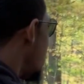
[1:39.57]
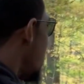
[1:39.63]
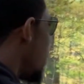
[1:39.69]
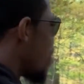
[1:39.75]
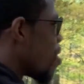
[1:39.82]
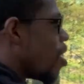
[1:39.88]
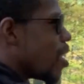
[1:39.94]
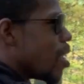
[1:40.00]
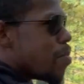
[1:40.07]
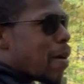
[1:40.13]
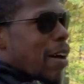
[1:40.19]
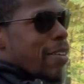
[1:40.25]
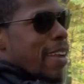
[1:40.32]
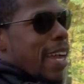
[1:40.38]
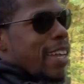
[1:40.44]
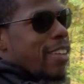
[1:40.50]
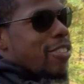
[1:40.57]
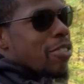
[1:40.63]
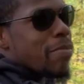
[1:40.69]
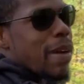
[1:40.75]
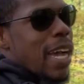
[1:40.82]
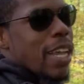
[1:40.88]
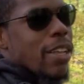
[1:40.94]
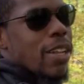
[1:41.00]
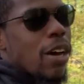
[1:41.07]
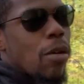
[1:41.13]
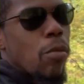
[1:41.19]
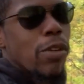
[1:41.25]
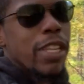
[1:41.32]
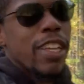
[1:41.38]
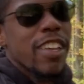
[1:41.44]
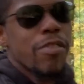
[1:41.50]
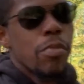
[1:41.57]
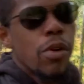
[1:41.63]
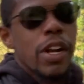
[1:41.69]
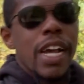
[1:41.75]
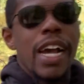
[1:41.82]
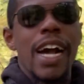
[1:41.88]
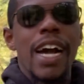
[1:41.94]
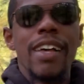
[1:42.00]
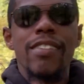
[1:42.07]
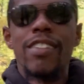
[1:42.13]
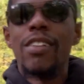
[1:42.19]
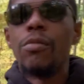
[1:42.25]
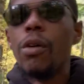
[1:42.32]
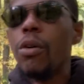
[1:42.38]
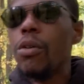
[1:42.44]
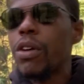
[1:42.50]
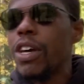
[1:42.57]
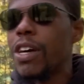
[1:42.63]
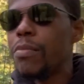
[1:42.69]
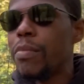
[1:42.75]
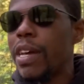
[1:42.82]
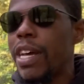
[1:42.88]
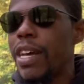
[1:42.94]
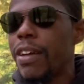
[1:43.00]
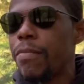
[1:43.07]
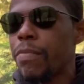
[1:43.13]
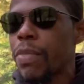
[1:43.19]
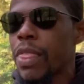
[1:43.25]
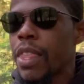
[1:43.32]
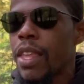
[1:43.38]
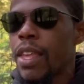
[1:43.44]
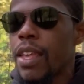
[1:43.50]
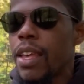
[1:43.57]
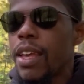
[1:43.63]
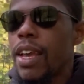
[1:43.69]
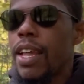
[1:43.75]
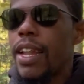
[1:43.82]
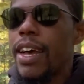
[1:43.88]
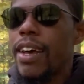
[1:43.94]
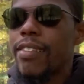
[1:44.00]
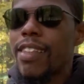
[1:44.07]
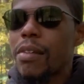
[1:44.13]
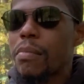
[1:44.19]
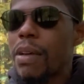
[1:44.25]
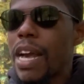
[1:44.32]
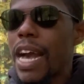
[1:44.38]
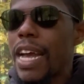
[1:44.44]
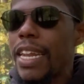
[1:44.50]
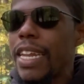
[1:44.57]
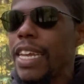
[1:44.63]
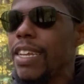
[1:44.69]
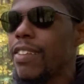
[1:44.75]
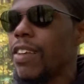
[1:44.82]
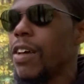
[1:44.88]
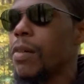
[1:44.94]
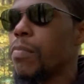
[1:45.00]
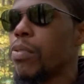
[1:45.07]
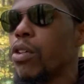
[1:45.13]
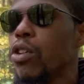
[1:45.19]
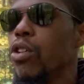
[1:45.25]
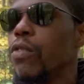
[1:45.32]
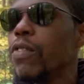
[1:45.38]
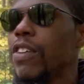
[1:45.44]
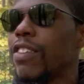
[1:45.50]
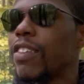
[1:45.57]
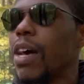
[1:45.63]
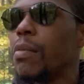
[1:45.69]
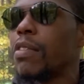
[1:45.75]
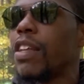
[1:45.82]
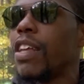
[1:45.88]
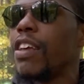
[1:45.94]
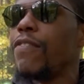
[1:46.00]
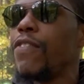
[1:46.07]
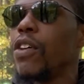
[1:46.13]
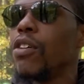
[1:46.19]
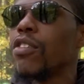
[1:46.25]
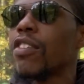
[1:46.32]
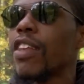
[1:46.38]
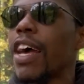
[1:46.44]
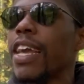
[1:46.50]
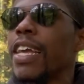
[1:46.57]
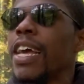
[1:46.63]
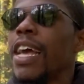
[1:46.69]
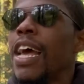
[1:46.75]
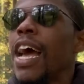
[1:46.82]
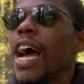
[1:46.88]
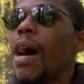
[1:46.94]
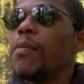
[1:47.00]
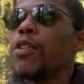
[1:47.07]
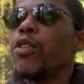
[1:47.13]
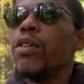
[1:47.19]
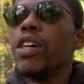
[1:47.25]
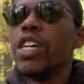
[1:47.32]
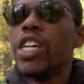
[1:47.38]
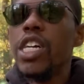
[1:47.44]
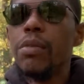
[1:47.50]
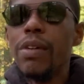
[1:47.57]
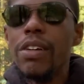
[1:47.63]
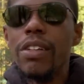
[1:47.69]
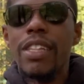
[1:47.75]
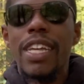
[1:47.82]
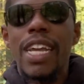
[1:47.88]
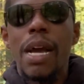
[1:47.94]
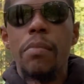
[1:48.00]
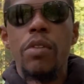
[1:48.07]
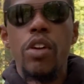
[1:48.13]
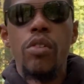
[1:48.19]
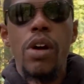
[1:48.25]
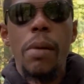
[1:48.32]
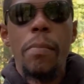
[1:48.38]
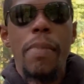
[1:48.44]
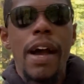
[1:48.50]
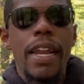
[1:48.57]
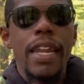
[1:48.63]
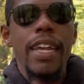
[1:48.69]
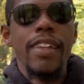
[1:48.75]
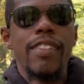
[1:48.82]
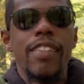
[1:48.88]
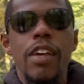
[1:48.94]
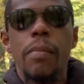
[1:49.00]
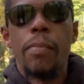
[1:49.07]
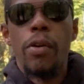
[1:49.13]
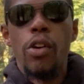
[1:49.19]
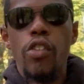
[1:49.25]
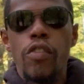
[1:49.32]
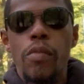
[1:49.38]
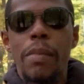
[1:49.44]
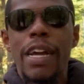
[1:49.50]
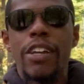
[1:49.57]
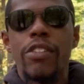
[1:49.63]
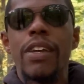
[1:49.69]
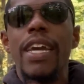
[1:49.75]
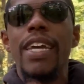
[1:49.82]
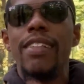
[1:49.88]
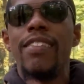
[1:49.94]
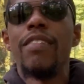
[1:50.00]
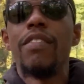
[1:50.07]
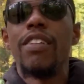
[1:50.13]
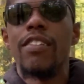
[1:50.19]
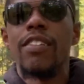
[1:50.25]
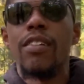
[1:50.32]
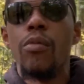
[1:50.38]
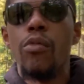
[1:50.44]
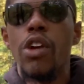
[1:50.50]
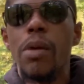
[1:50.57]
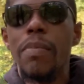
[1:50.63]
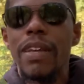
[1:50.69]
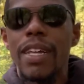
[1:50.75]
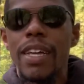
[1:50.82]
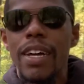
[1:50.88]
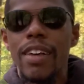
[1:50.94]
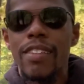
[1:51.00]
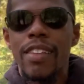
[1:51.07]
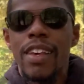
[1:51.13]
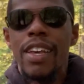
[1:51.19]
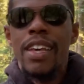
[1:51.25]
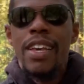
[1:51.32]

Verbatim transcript: it's all about nature, man. You know, this morning I honestly woke up, man. And I was like, man, I need to improve in something. It feels like I'm doing good with everything I'm doing, but I need to improve my creativity somewhere because